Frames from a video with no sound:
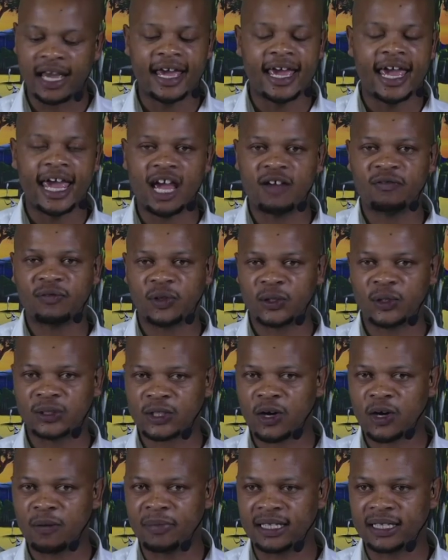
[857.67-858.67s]
Have those
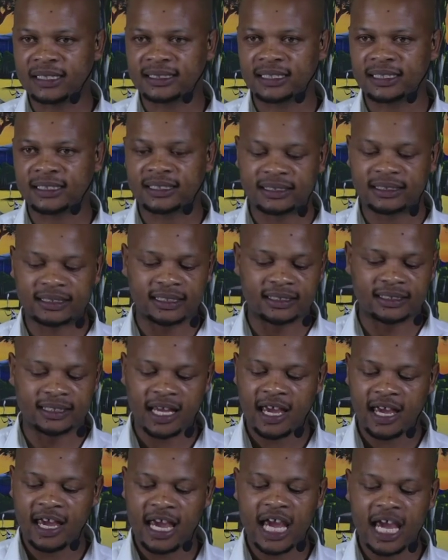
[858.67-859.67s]
complex sentences,
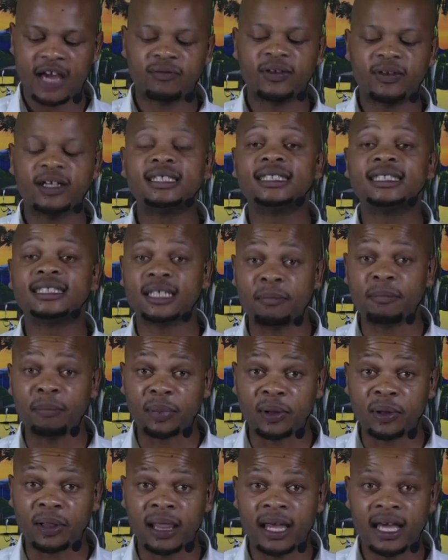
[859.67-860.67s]
have
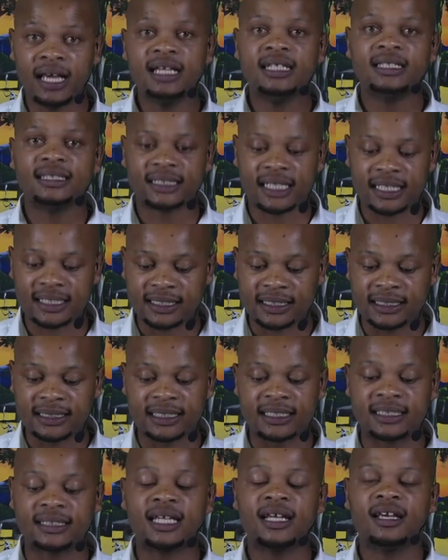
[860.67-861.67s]
simple
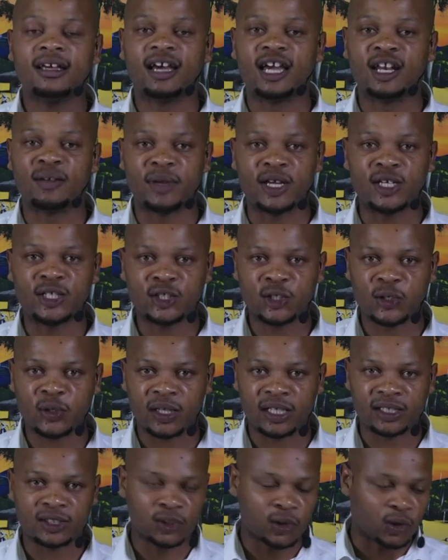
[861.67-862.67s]
sentences, and make sure
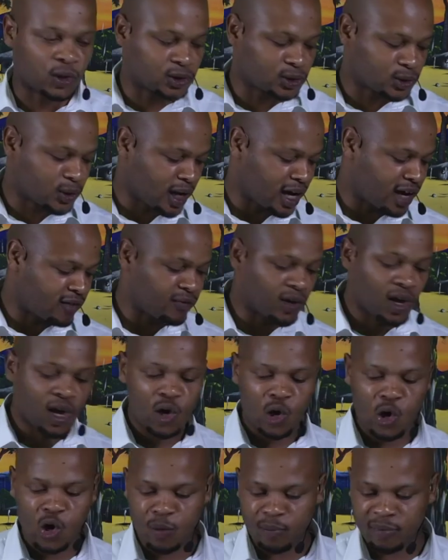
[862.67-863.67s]
that you also have
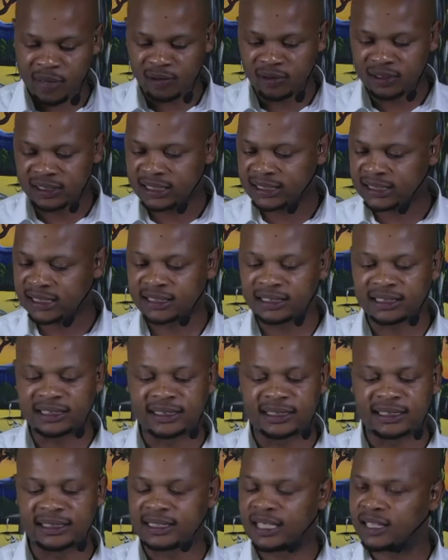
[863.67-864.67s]
compound
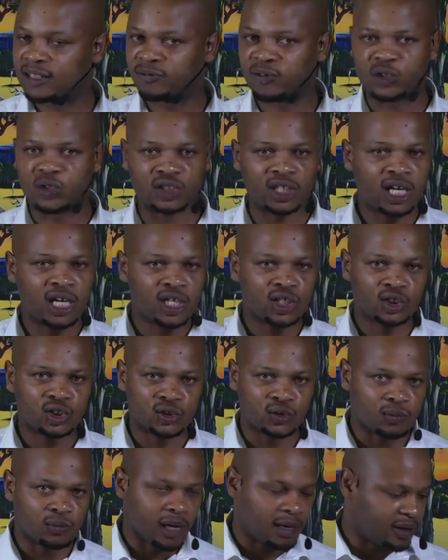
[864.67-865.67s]
sentences that have got
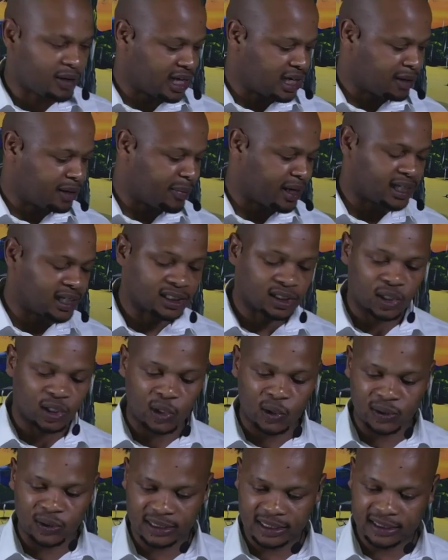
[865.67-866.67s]
2 maybe independent
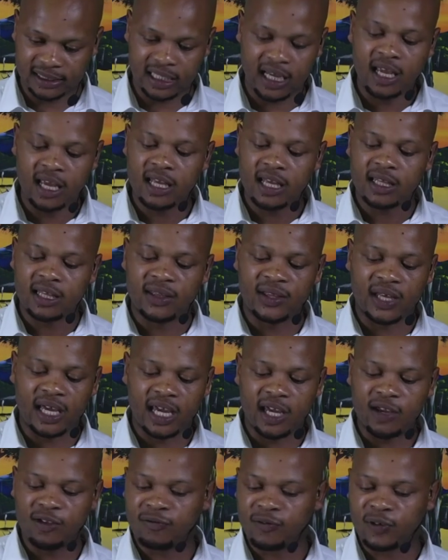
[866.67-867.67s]
clauses.
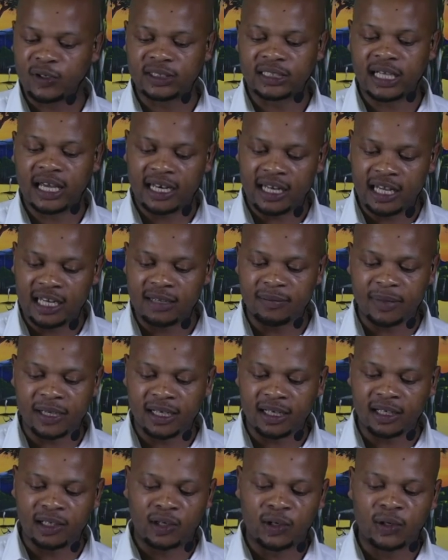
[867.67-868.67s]
There you've got an
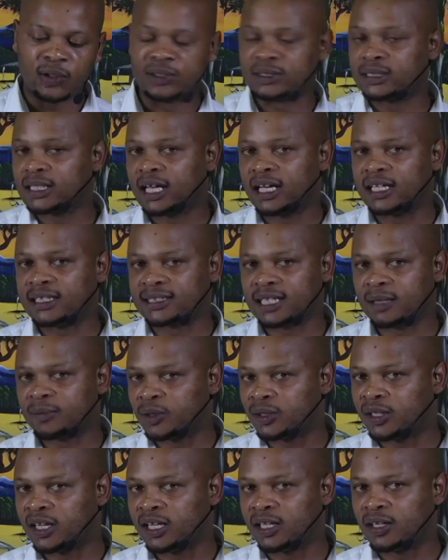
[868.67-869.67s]
independent clause and a
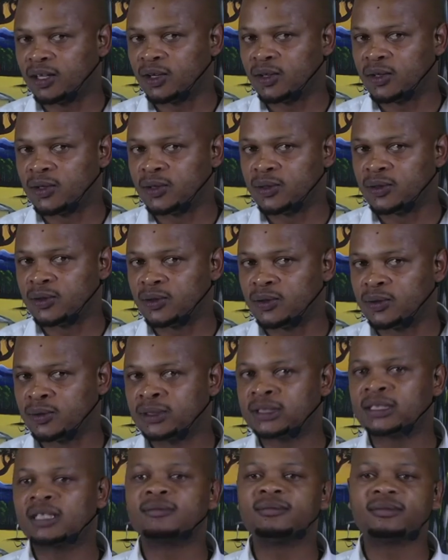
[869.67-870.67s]
subordinate
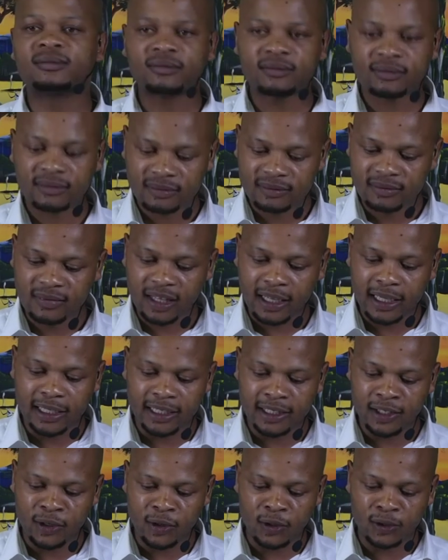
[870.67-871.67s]
clause. And
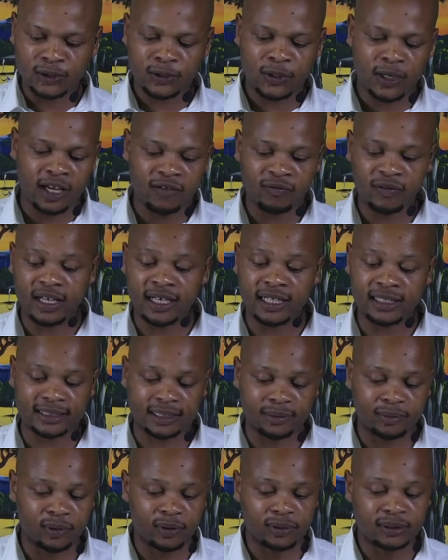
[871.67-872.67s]
then you also have, in a
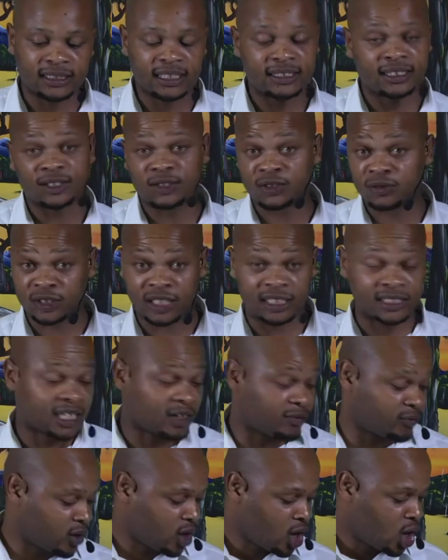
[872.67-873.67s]
simple sentence, you just
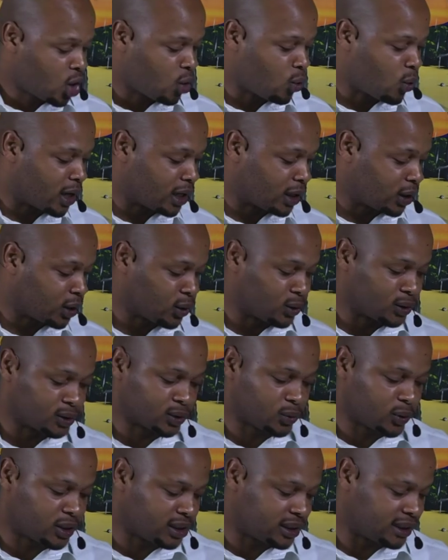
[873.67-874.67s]
have 1 clause,
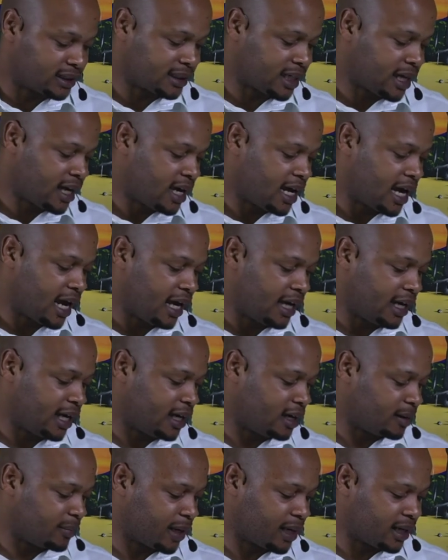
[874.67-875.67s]
which is an
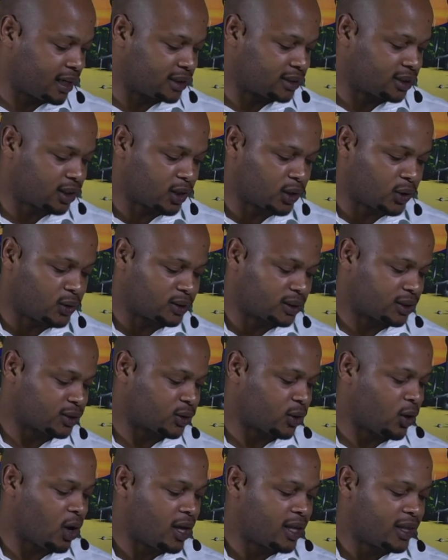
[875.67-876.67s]
independent clause.
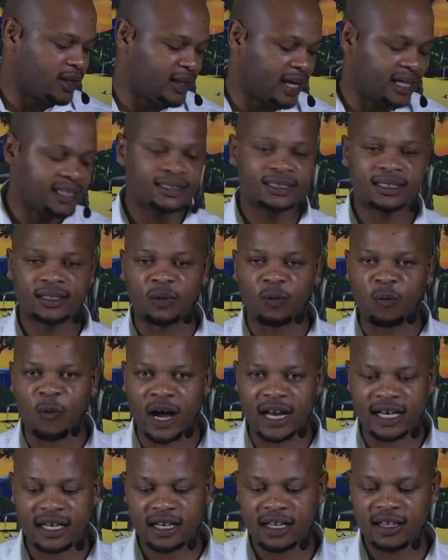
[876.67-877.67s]
So that is the
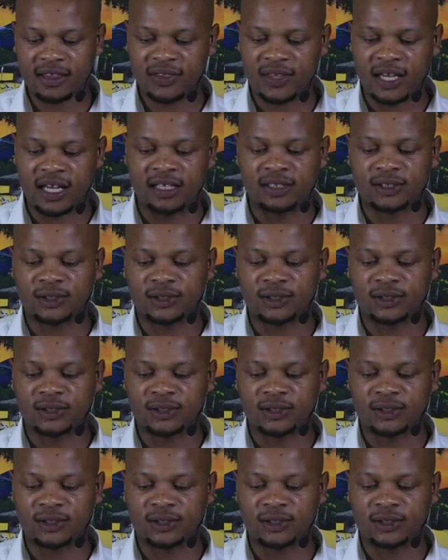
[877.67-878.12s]
one thing.